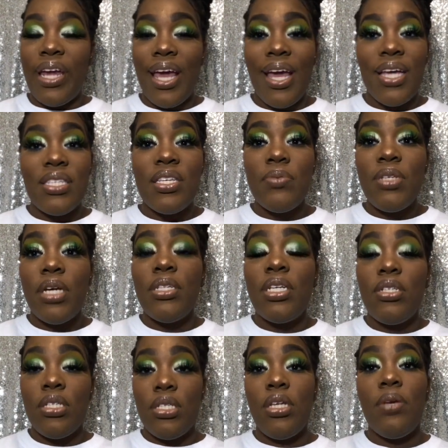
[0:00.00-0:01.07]
And sometimes I
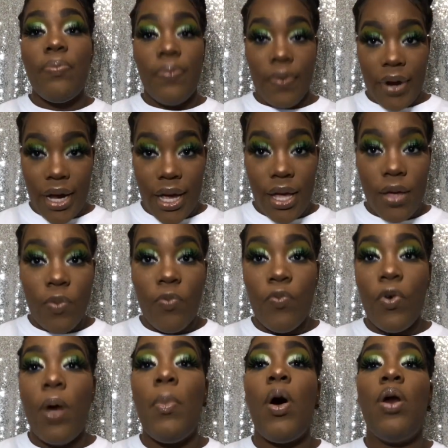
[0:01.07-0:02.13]
just need a break
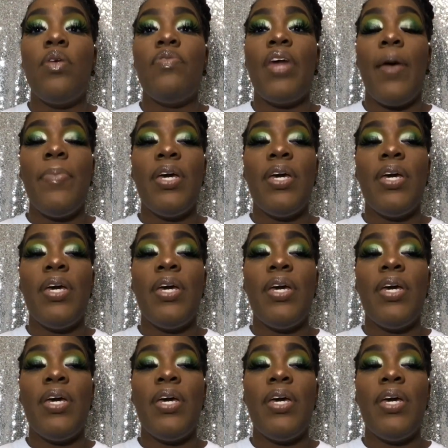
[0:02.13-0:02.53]
from all of that,